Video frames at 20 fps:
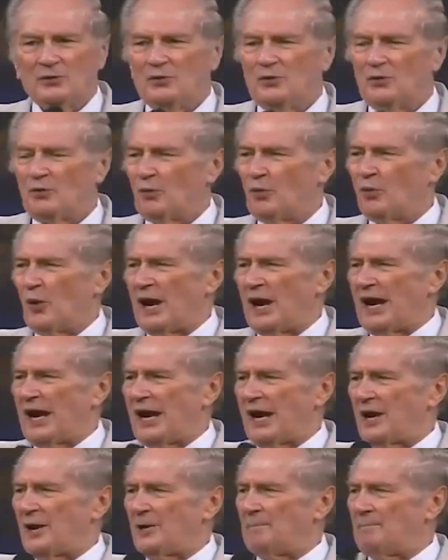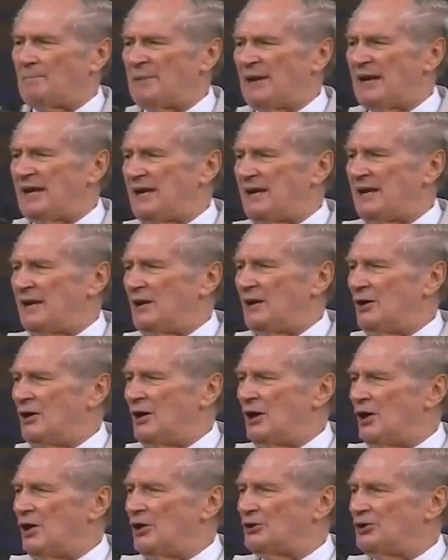Where be
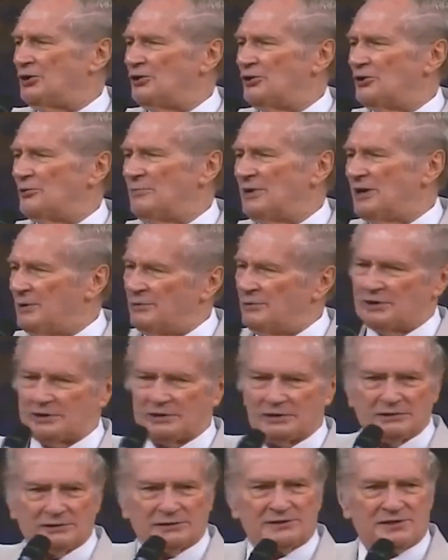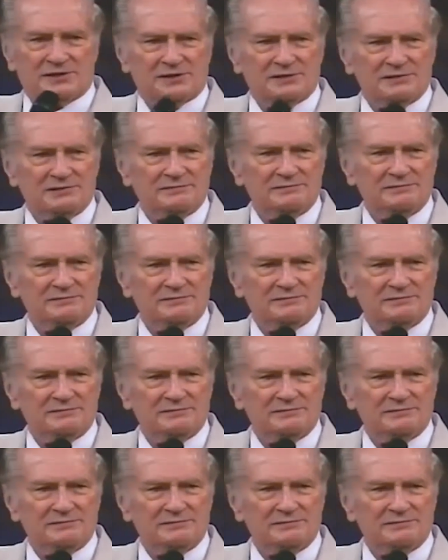all your miracles?